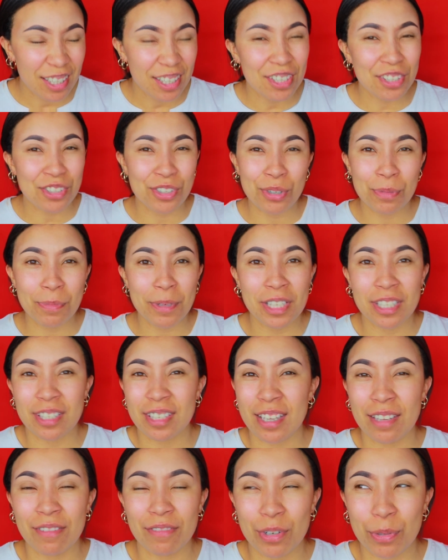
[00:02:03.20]
Is normalist
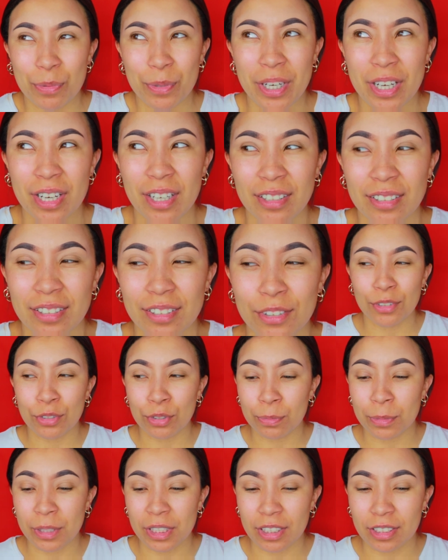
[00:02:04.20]
even a word?
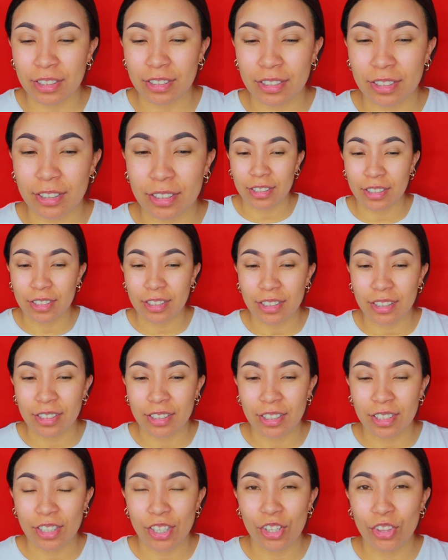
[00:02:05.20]
Normalist.
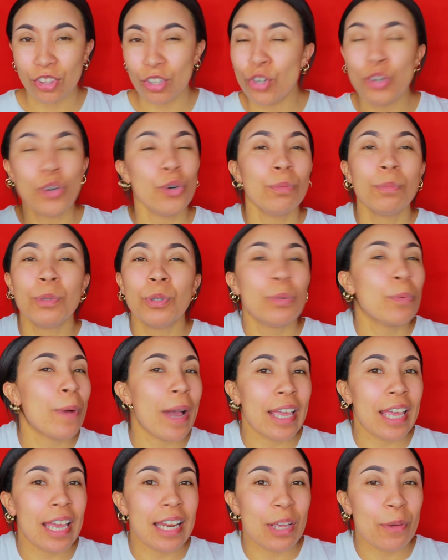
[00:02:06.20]
The normal
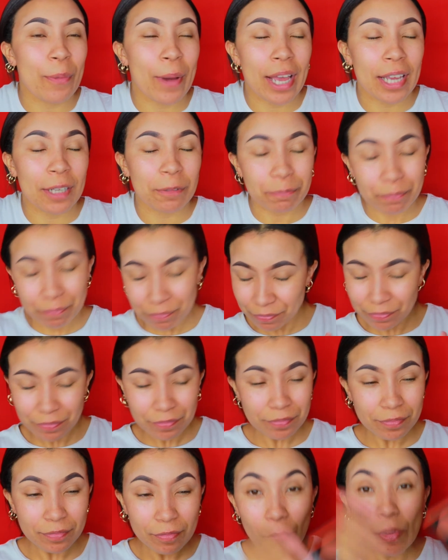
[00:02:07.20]
way anyway.
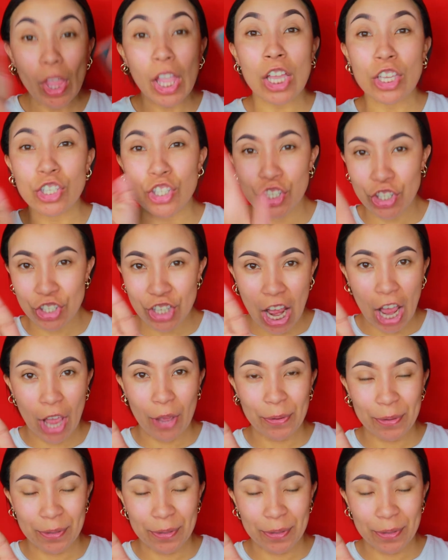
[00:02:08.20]
So